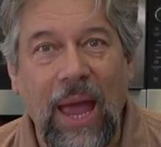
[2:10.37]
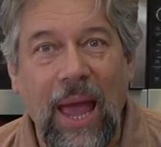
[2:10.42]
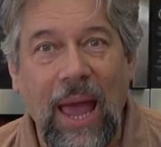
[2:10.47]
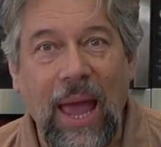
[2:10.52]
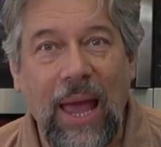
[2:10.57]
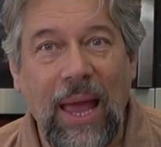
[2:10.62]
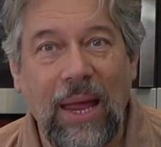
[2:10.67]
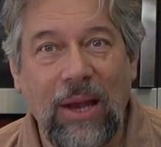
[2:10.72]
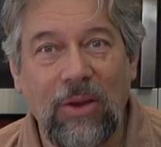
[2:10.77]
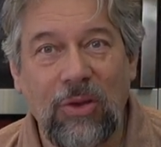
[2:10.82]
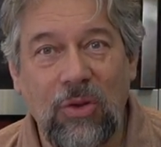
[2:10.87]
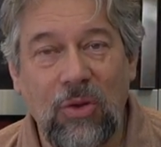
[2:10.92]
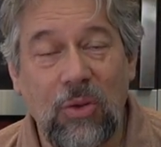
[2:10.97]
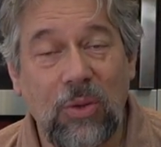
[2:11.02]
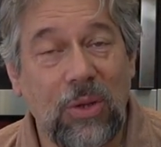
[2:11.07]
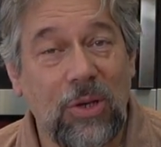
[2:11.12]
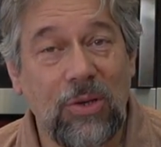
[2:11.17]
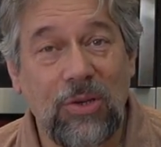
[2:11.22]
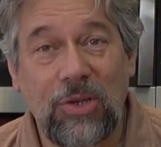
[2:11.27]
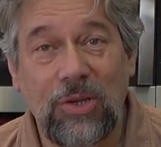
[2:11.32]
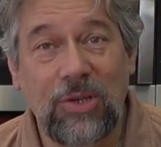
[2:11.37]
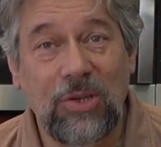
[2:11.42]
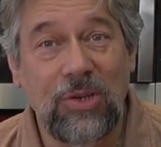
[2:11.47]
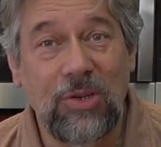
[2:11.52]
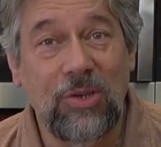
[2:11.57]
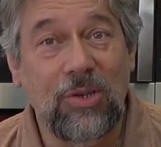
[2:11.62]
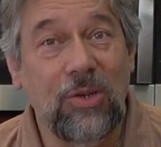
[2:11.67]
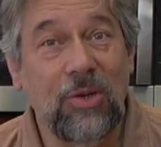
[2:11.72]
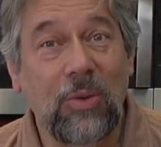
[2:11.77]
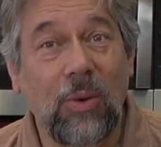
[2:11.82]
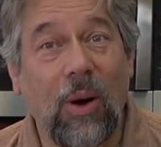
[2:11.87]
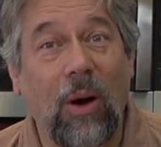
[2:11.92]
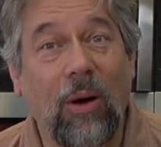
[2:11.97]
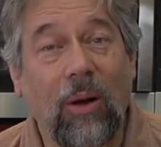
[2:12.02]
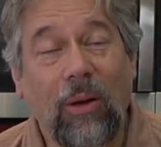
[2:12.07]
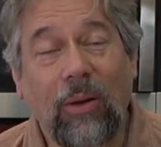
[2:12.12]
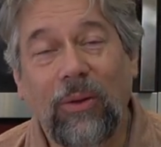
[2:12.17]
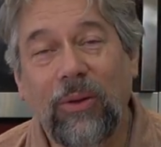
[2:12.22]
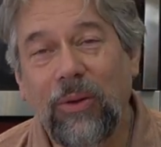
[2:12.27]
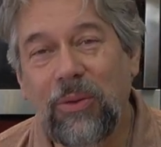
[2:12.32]
And you can just do
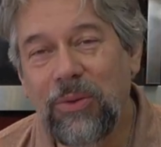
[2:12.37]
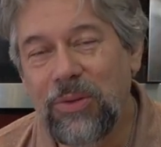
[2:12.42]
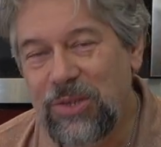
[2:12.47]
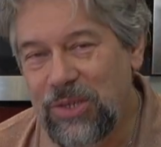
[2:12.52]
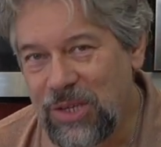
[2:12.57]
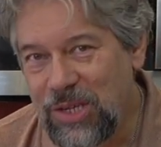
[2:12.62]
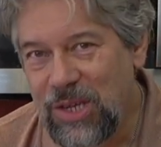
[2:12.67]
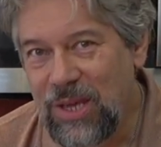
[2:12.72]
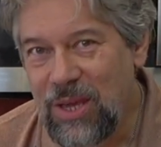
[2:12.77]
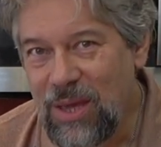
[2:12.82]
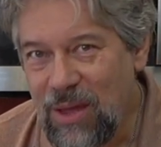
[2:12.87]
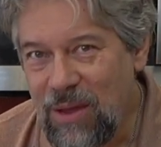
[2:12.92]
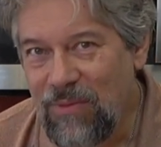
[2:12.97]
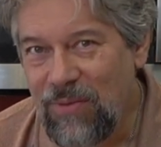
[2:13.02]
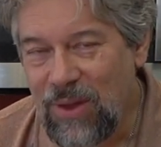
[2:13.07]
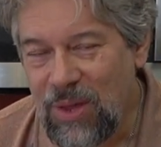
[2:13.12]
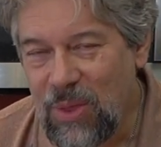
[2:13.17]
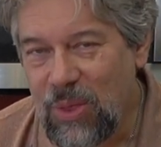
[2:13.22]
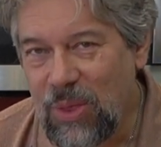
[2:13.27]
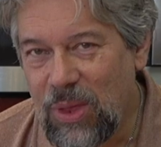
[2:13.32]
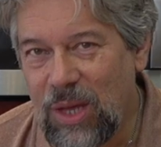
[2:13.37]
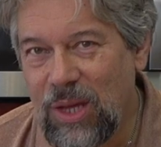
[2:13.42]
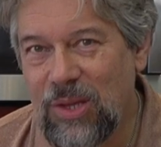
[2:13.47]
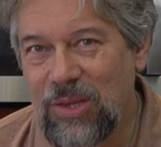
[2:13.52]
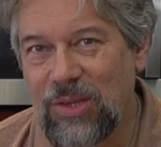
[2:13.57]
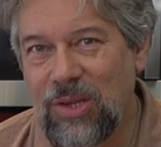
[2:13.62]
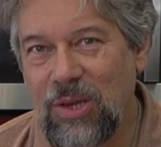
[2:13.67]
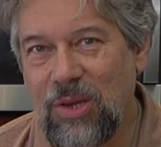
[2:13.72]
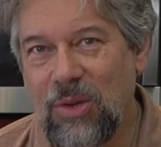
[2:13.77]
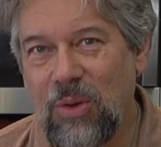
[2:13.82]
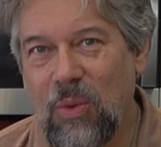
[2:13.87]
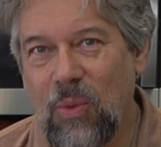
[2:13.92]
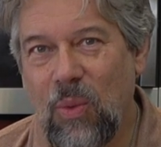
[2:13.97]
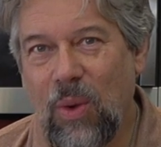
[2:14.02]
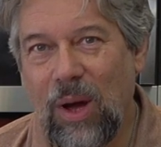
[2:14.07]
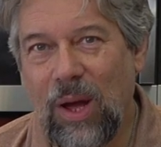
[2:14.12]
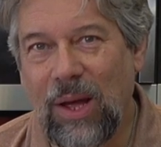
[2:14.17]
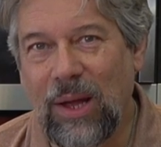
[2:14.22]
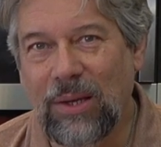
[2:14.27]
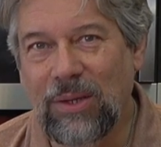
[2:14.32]
all those T V things that you
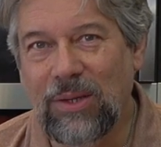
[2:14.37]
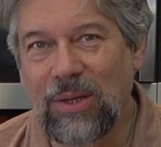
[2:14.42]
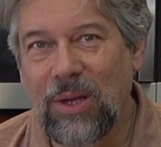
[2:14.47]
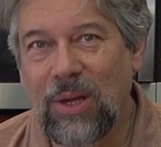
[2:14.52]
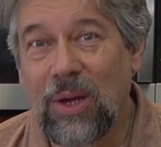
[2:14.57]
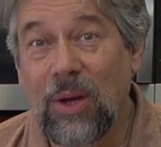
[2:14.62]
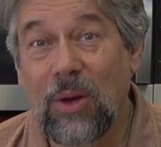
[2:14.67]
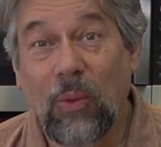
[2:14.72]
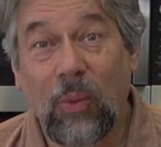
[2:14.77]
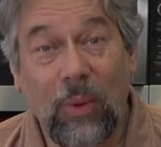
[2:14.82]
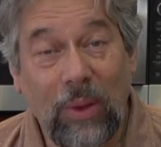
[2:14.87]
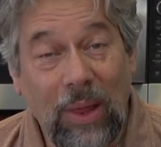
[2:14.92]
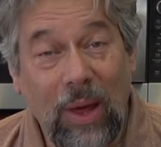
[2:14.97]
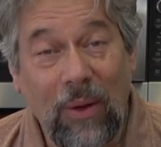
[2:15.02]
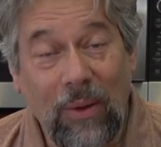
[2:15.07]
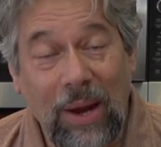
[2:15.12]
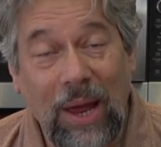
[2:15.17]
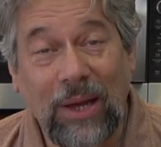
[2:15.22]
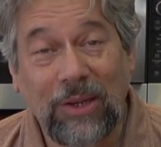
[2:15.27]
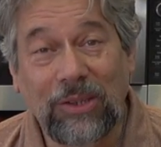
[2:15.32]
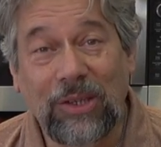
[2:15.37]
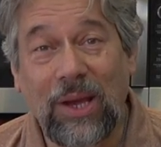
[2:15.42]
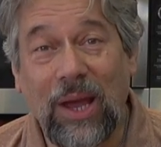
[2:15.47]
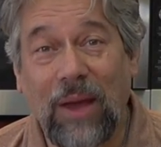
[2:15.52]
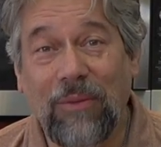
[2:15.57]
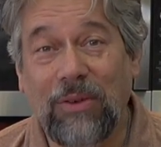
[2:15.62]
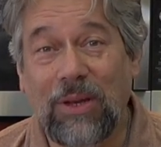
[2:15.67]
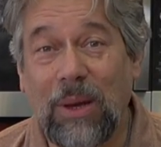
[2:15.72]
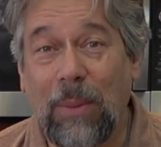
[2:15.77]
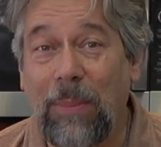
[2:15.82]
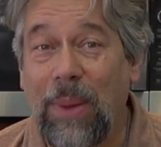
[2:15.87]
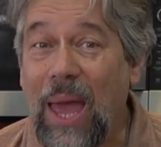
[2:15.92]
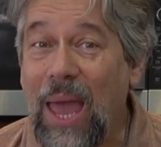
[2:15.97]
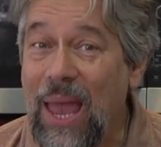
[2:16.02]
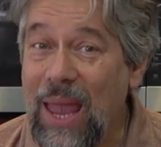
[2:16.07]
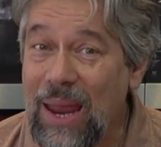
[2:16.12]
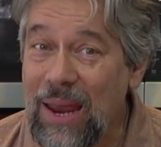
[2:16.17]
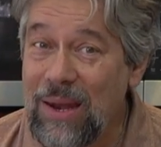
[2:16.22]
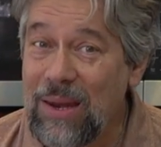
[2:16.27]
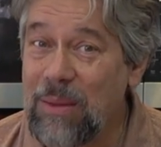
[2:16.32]
want without actually having to
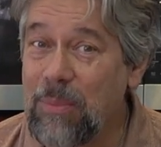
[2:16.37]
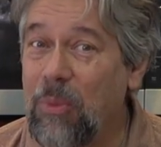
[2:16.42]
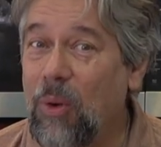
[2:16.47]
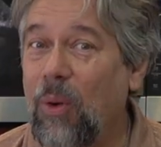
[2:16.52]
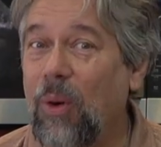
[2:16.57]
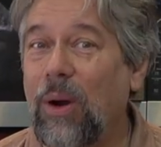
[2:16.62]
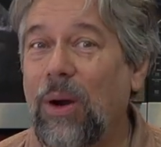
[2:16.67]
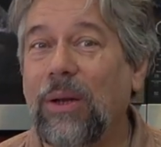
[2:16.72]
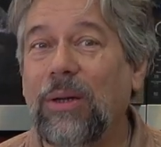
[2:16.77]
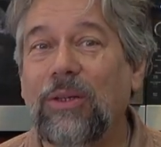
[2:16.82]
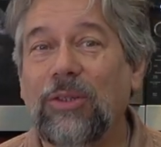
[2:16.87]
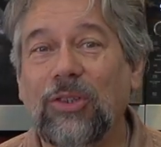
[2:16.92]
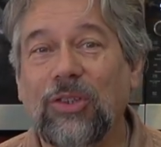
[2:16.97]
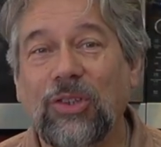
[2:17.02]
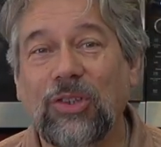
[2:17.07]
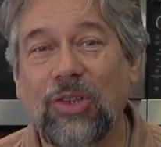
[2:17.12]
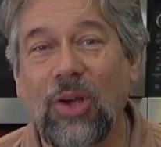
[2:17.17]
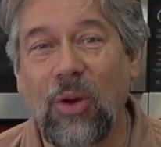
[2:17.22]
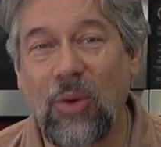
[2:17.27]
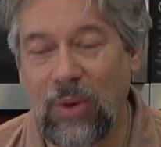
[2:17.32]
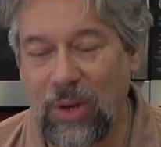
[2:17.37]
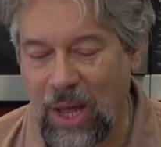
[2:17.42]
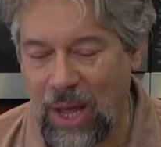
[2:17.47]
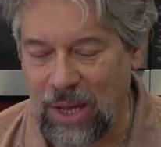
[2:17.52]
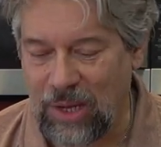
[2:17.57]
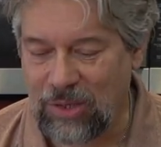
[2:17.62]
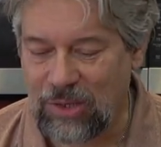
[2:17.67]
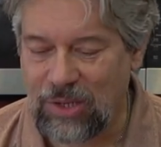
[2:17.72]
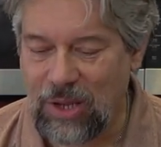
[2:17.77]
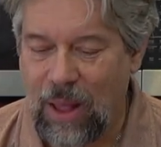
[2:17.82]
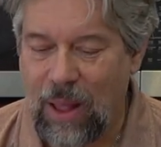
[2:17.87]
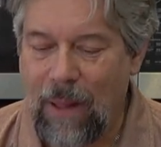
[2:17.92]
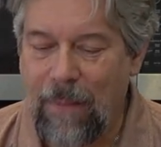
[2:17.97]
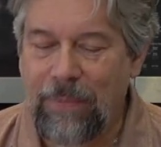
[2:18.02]
pay anymore. So nice.